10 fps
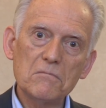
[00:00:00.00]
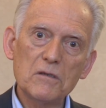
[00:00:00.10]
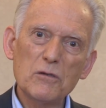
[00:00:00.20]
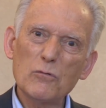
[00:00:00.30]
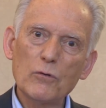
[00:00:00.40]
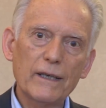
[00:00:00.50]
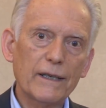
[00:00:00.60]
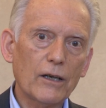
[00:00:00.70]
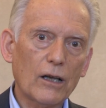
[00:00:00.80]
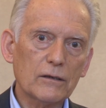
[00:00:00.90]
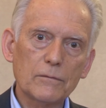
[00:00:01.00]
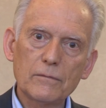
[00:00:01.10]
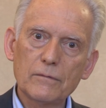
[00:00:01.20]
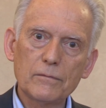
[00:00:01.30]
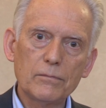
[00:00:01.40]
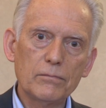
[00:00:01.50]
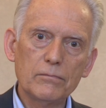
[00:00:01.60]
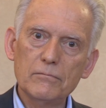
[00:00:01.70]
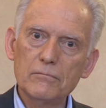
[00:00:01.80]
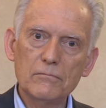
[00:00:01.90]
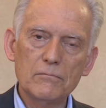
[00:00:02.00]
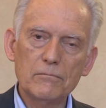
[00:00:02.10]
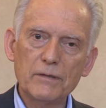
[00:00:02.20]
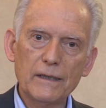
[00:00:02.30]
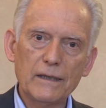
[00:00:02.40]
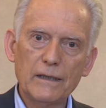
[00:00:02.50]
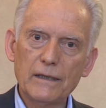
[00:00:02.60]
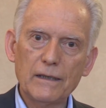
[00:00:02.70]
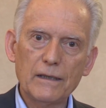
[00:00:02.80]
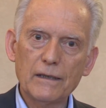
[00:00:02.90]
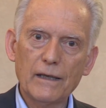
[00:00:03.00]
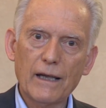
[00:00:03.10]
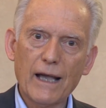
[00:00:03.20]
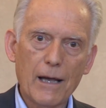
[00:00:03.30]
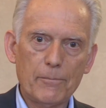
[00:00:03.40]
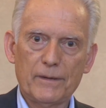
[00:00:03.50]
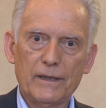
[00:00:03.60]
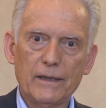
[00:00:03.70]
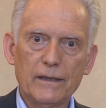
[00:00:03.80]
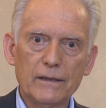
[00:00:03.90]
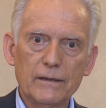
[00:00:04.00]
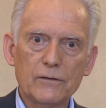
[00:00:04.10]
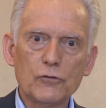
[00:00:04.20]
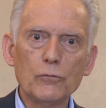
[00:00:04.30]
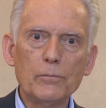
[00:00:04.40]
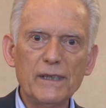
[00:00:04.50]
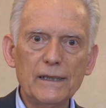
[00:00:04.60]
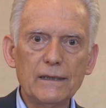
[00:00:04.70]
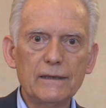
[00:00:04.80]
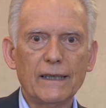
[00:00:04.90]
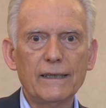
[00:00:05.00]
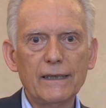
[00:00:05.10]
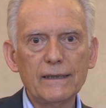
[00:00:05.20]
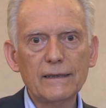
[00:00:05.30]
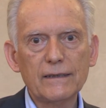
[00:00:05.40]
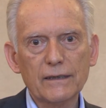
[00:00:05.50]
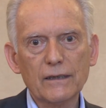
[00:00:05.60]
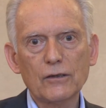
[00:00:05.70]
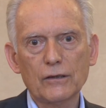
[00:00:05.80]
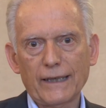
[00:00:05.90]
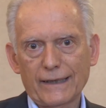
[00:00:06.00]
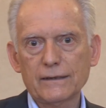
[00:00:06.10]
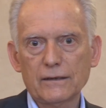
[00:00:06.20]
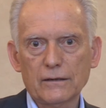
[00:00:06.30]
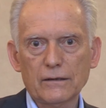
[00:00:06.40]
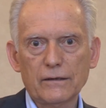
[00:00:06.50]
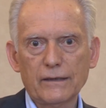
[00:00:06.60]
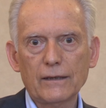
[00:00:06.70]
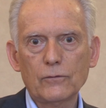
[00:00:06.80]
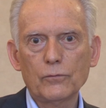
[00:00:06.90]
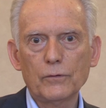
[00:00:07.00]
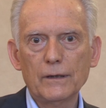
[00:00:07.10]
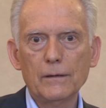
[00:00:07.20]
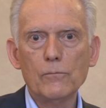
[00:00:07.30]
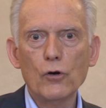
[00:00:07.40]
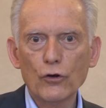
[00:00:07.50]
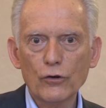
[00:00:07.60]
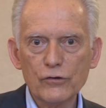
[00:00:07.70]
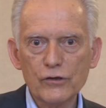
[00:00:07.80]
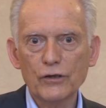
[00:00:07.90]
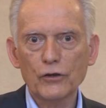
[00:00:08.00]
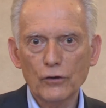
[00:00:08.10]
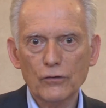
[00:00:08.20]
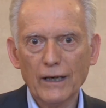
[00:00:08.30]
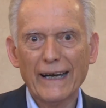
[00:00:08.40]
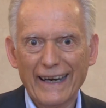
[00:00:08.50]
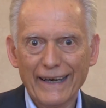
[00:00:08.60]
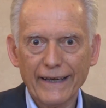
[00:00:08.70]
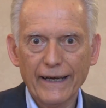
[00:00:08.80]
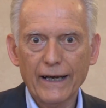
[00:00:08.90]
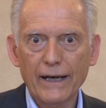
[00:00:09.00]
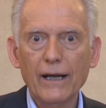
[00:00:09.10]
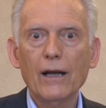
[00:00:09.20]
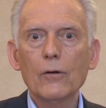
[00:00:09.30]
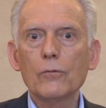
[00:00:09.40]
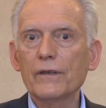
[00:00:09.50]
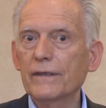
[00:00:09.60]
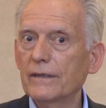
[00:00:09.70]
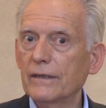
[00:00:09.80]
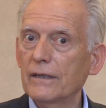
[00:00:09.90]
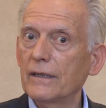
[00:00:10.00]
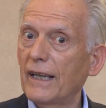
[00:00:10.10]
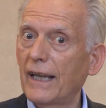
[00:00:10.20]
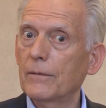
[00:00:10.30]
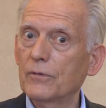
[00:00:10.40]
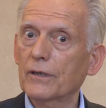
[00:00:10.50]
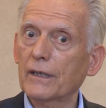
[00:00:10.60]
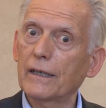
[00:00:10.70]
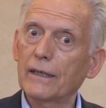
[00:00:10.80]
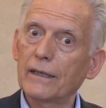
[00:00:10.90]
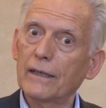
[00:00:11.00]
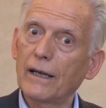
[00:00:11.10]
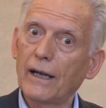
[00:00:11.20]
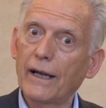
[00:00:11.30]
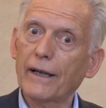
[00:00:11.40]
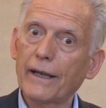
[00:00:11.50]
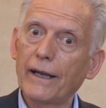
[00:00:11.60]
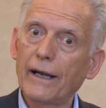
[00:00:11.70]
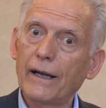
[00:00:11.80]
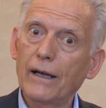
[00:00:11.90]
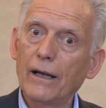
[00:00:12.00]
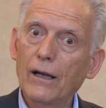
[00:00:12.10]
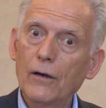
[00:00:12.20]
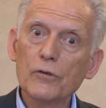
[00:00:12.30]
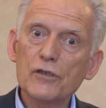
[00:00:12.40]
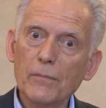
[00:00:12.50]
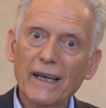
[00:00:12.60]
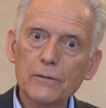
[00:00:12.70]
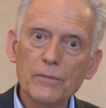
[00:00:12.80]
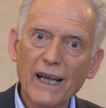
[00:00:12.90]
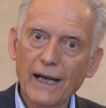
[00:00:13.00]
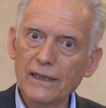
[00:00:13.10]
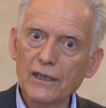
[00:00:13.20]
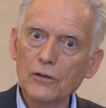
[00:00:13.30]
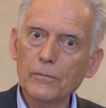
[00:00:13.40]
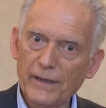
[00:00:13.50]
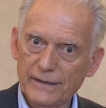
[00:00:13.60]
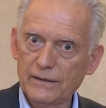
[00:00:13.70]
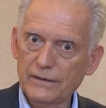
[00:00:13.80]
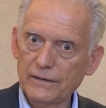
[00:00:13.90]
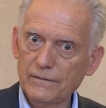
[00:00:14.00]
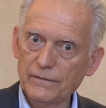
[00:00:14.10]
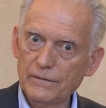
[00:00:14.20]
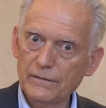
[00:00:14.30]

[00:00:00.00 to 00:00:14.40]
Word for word: you will not be happy to build an interconnector that will merge your area with the neighboring area, which might be highly competitive.